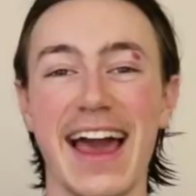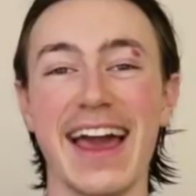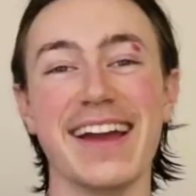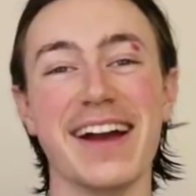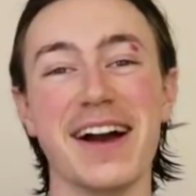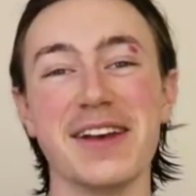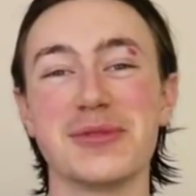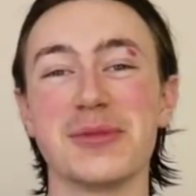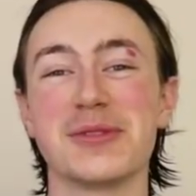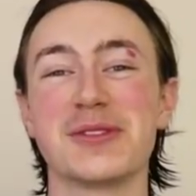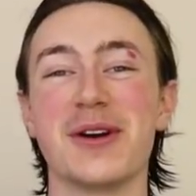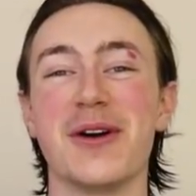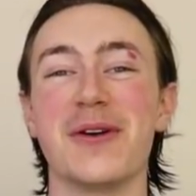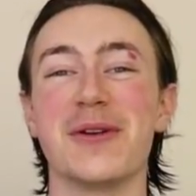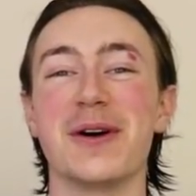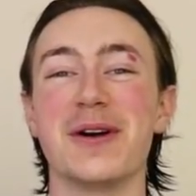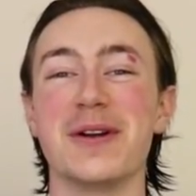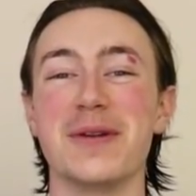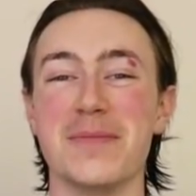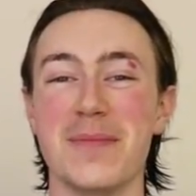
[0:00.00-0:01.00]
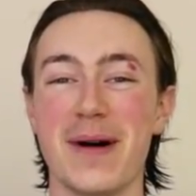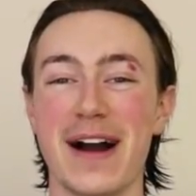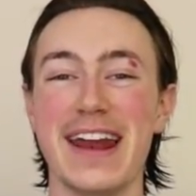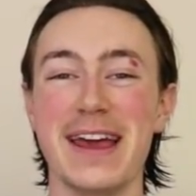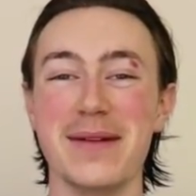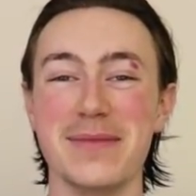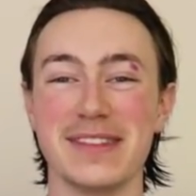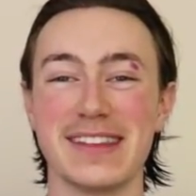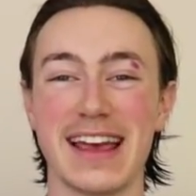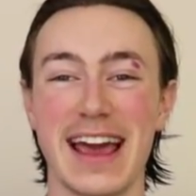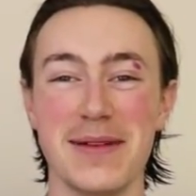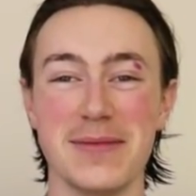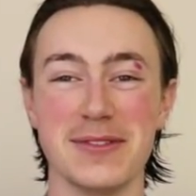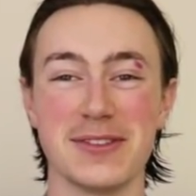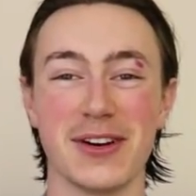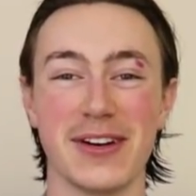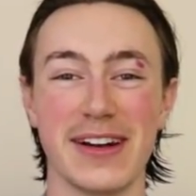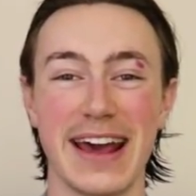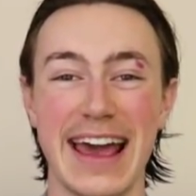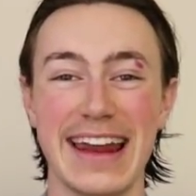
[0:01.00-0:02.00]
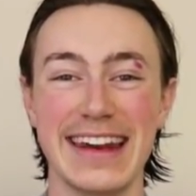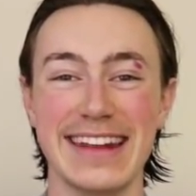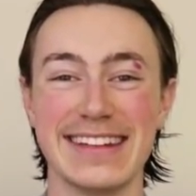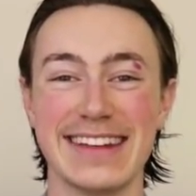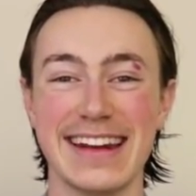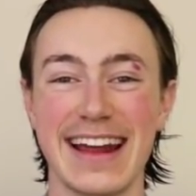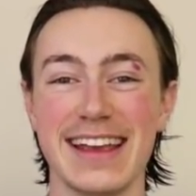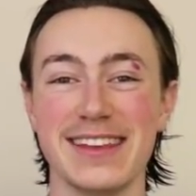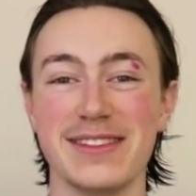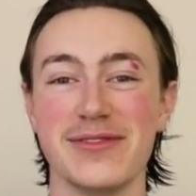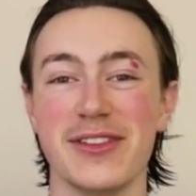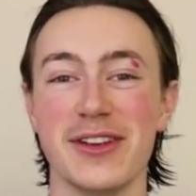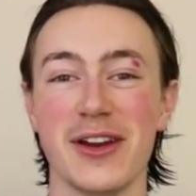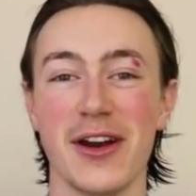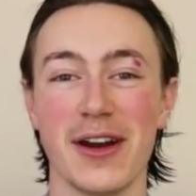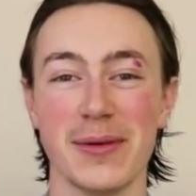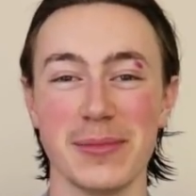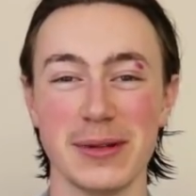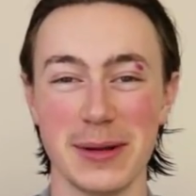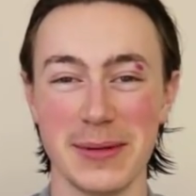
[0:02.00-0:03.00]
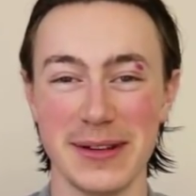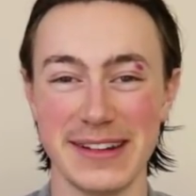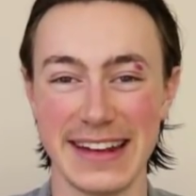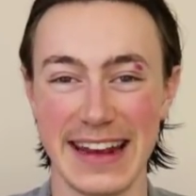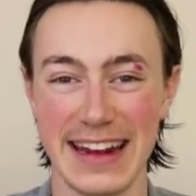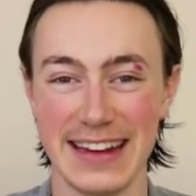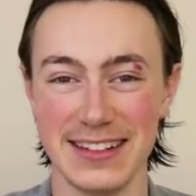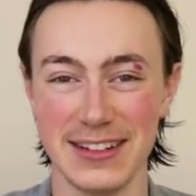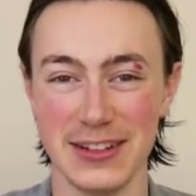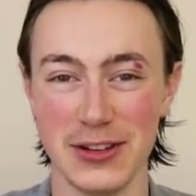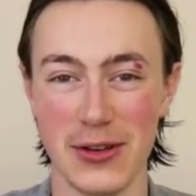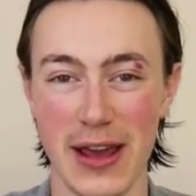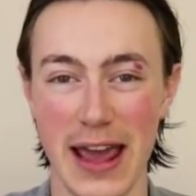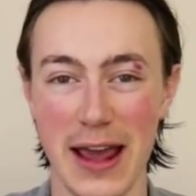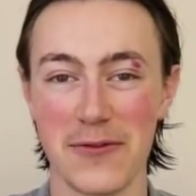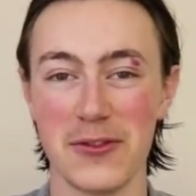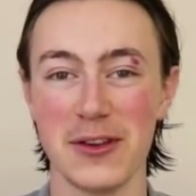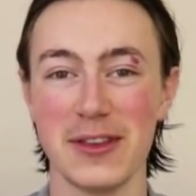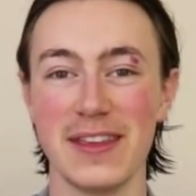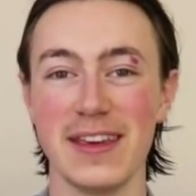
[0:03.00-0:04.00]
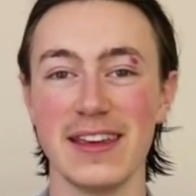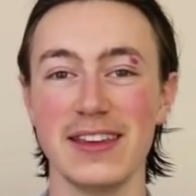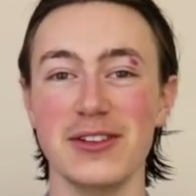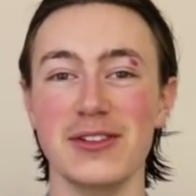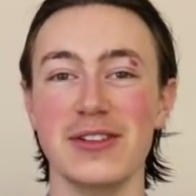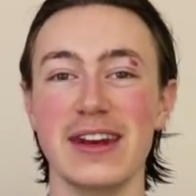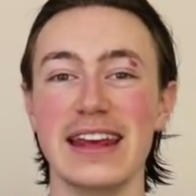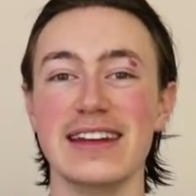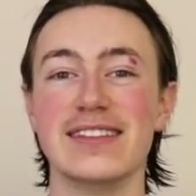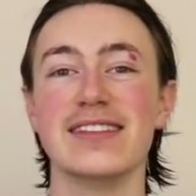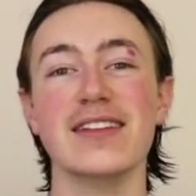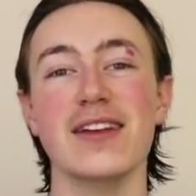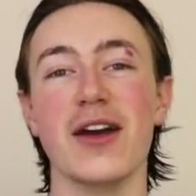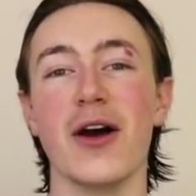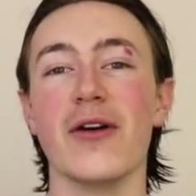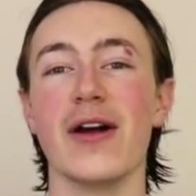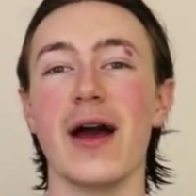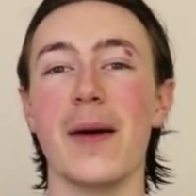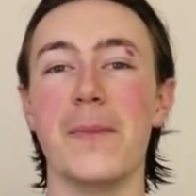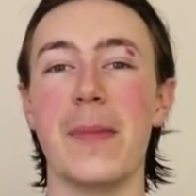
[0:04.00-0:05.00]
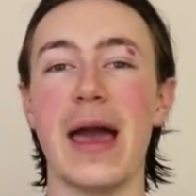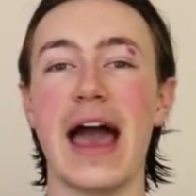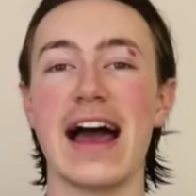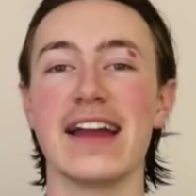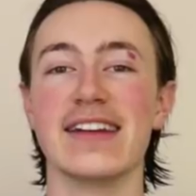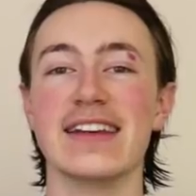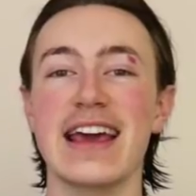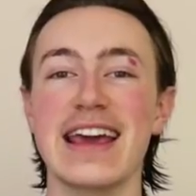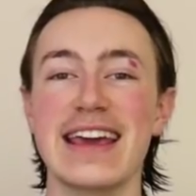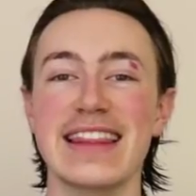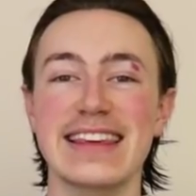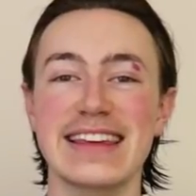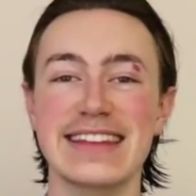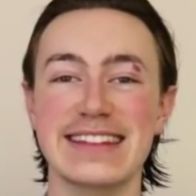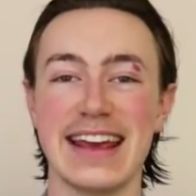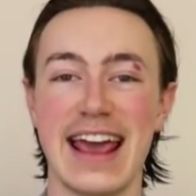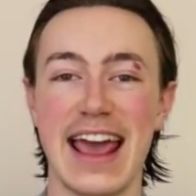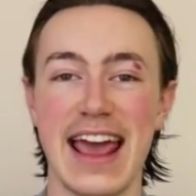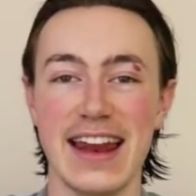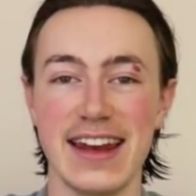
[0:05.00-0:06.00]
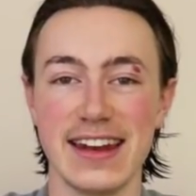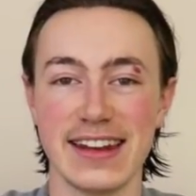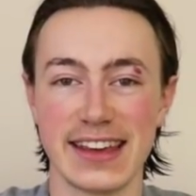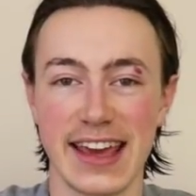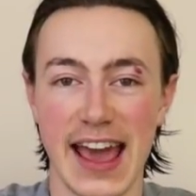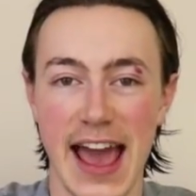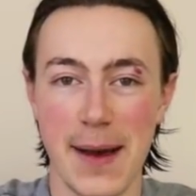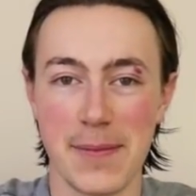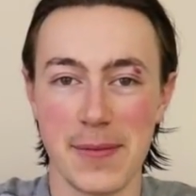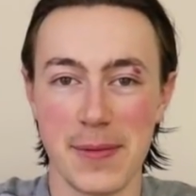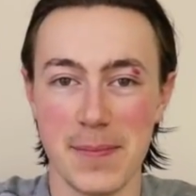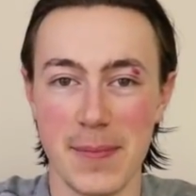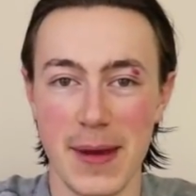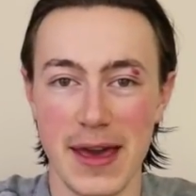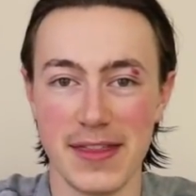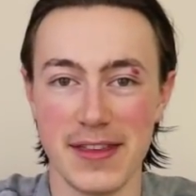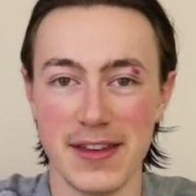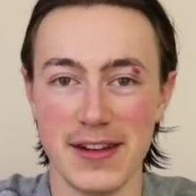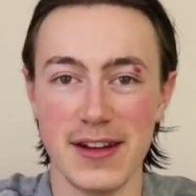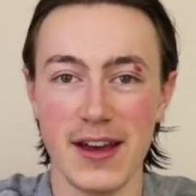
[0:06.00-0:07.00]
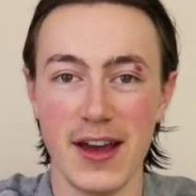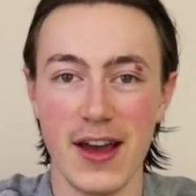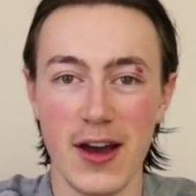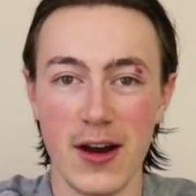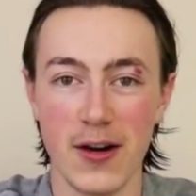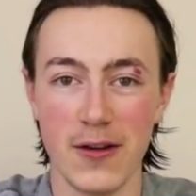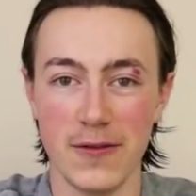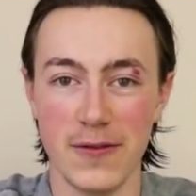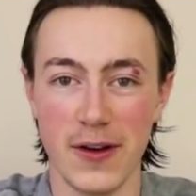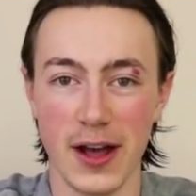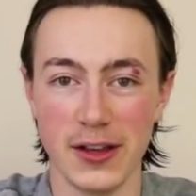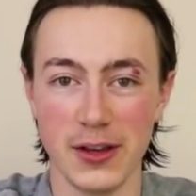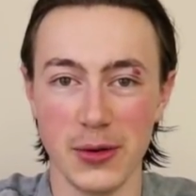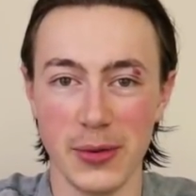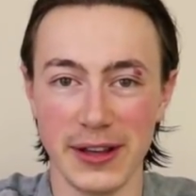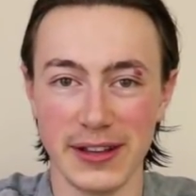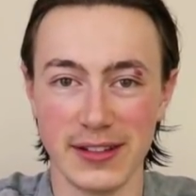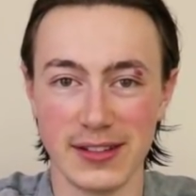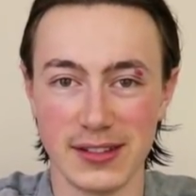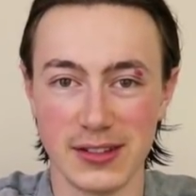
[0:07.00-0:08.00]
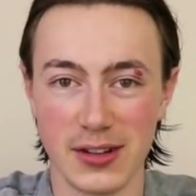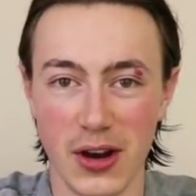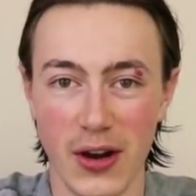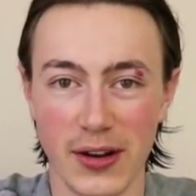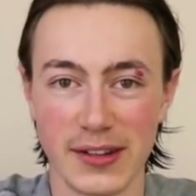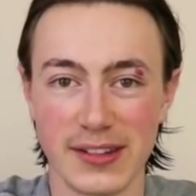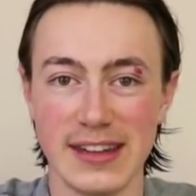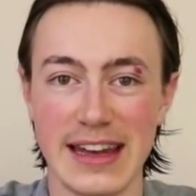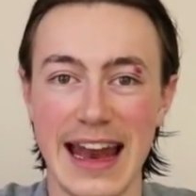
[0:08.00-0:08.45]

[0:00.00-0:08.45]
Hey guys, what's going on? My name is Hamish Hodder and in today's video I'm going to be teaching you everything you need to know about the 10 cap method of valuing stocks.